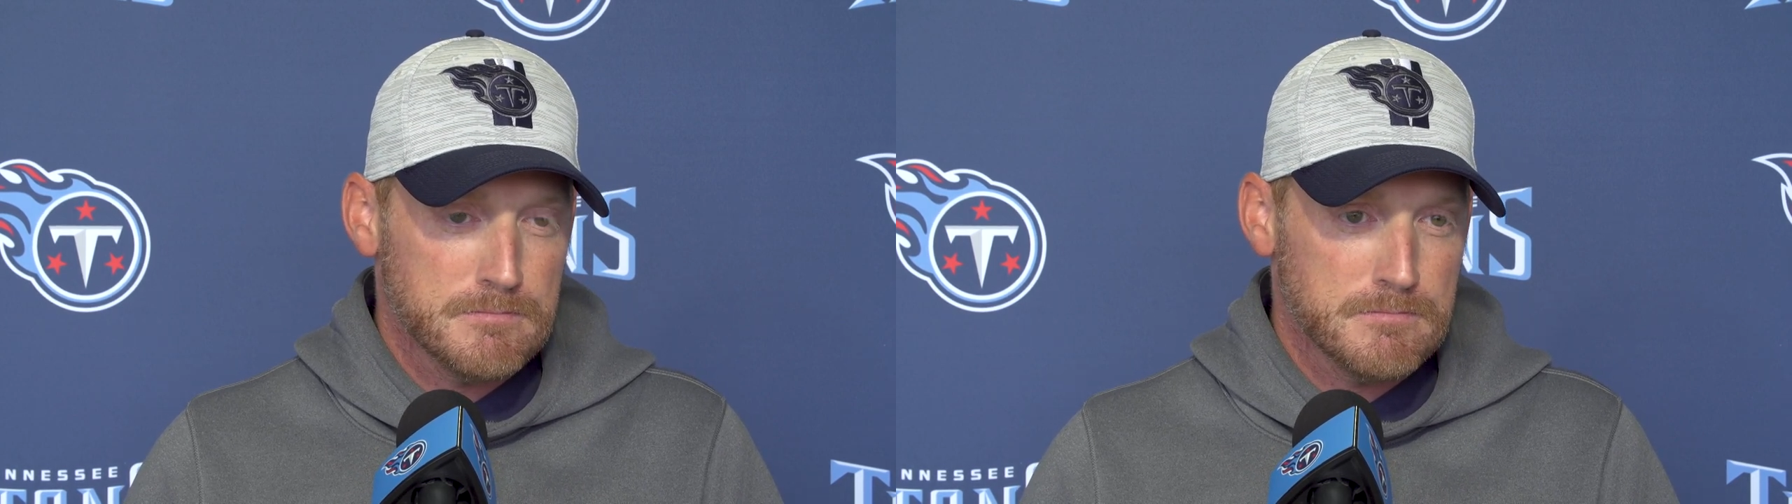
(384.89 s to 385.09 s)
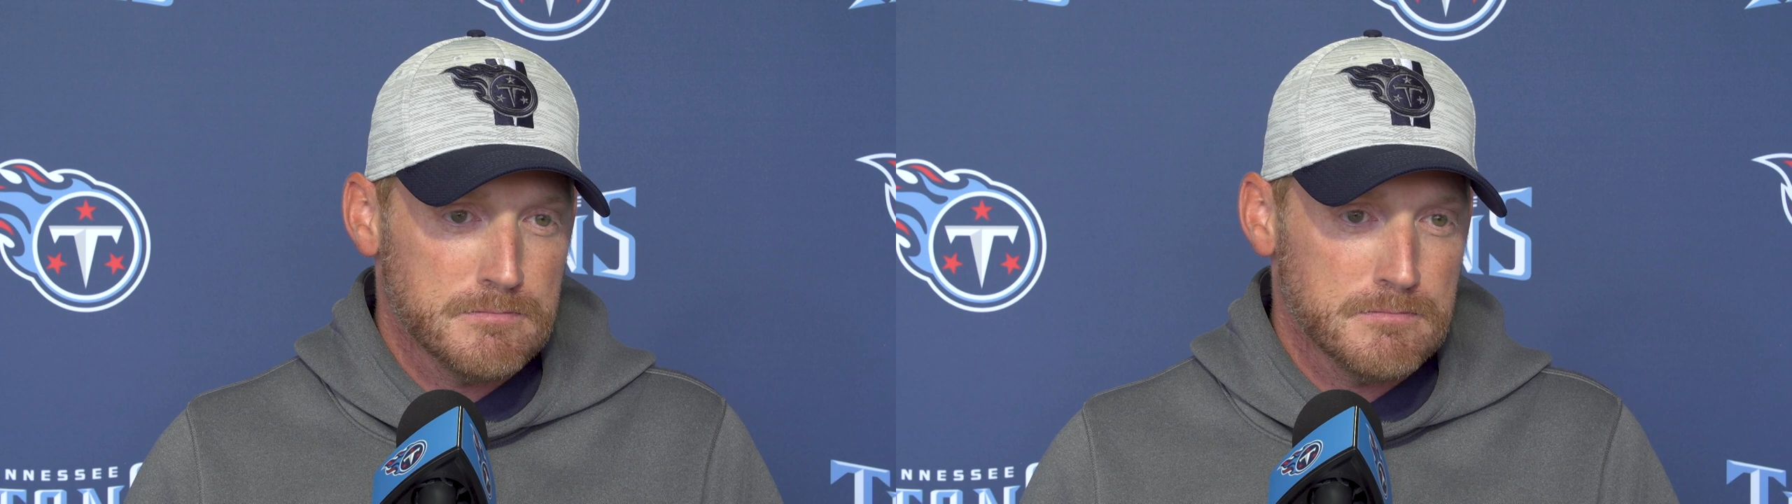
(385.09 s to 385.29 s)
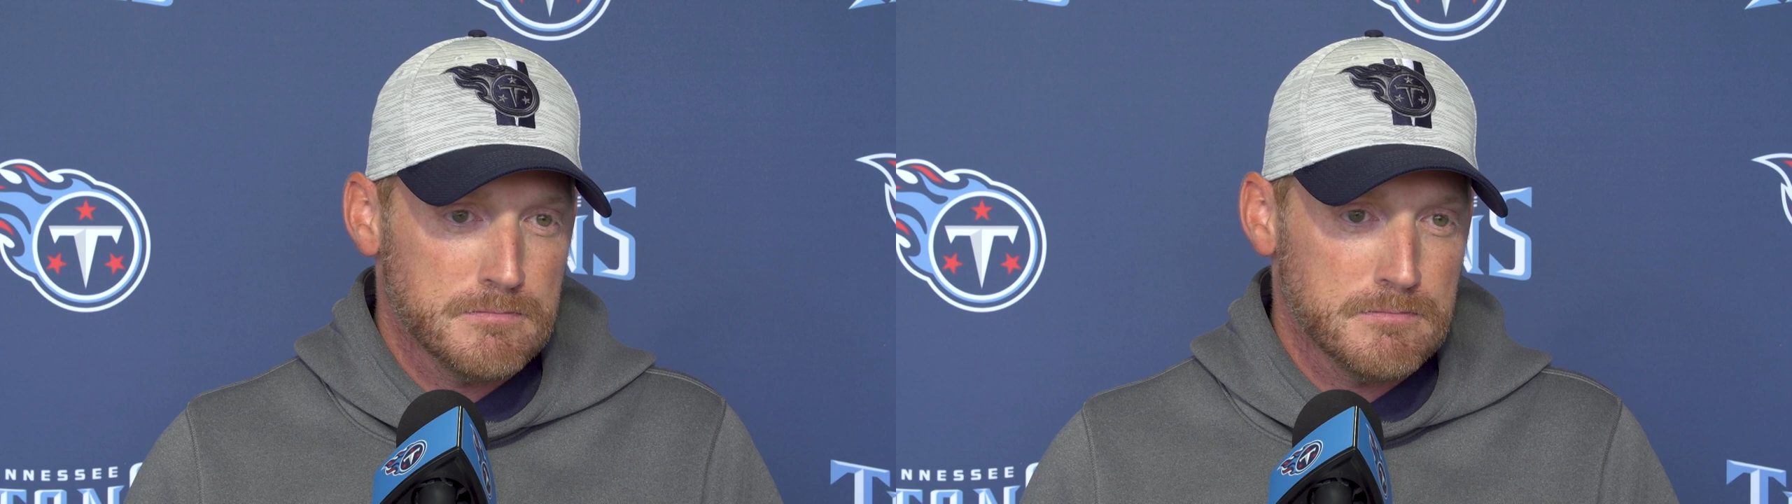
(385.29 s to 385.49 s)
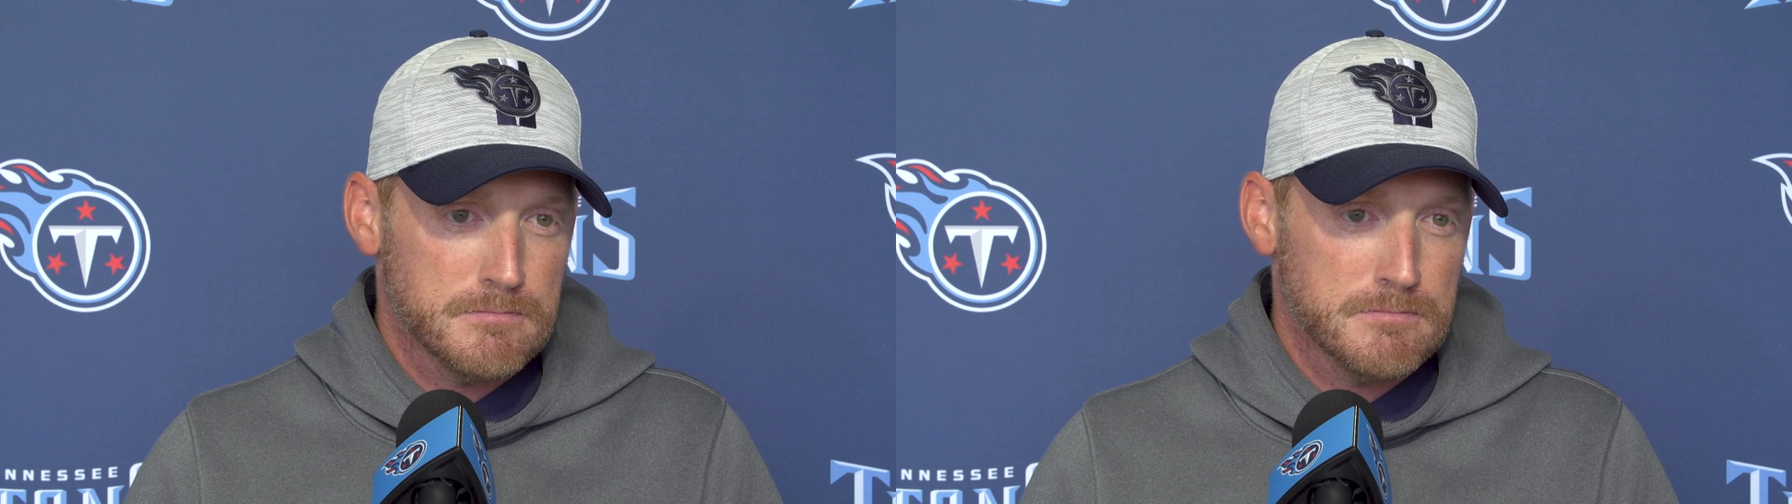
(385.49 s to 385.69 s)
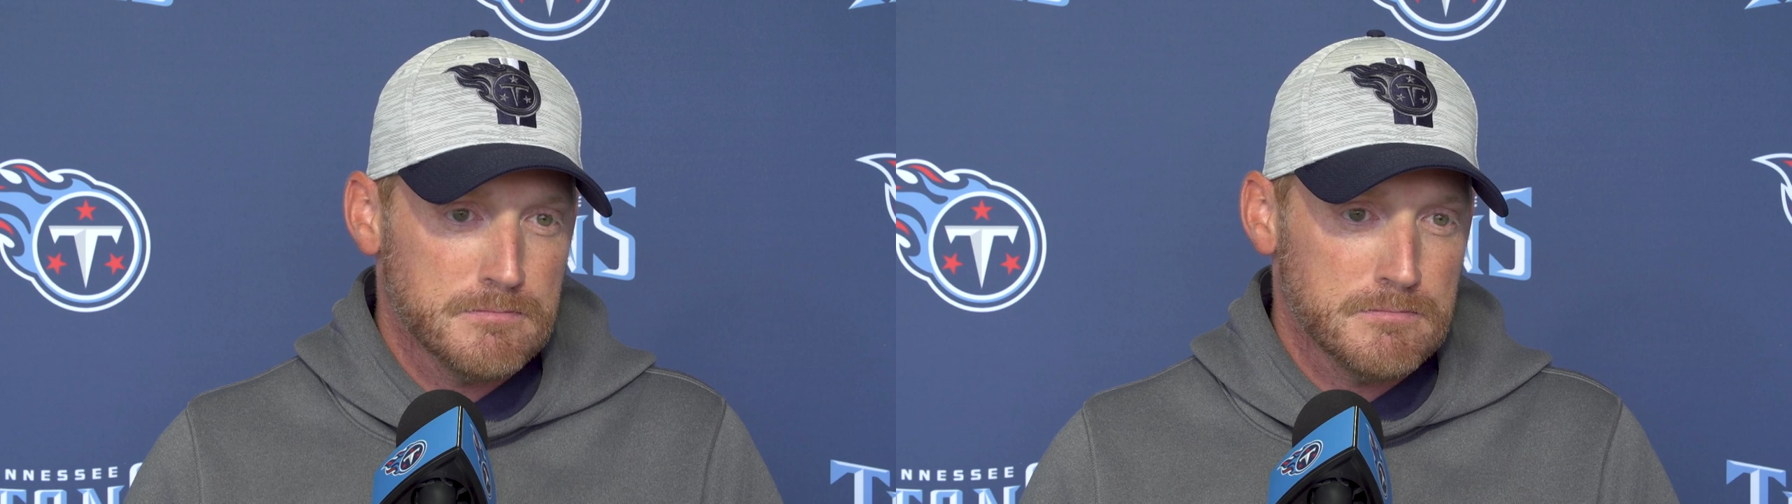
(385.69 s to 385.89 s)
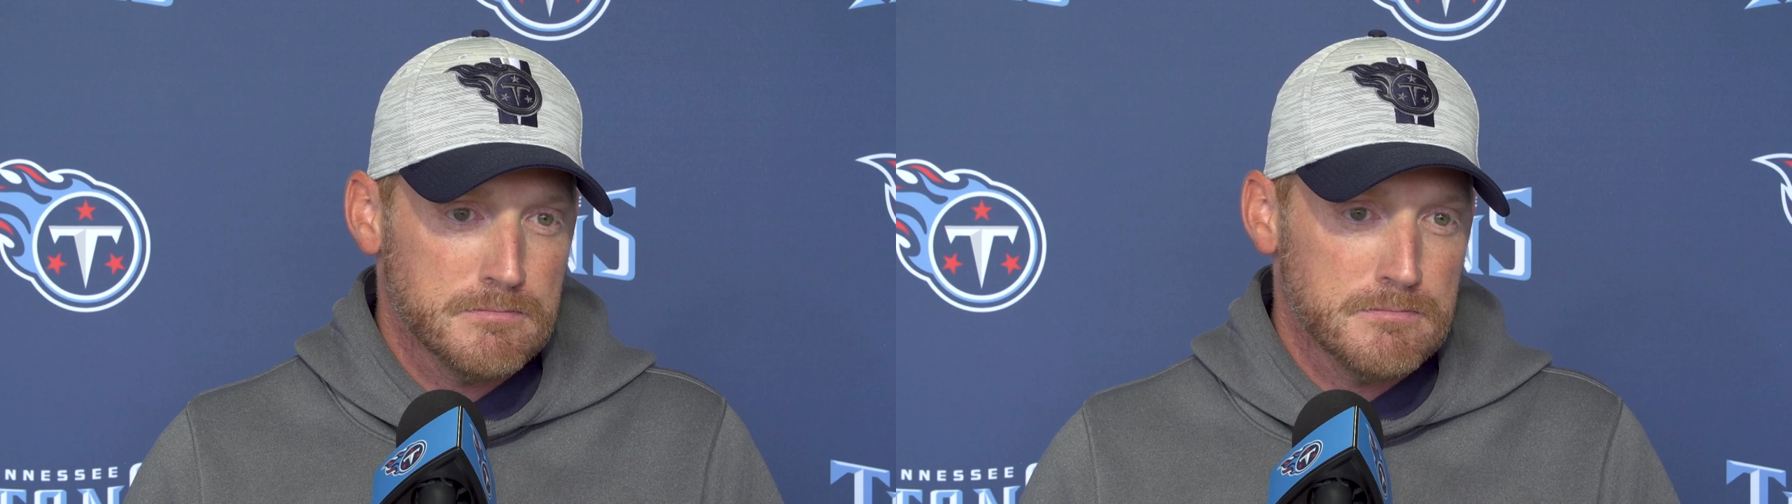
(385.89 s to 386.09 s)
but are you seeing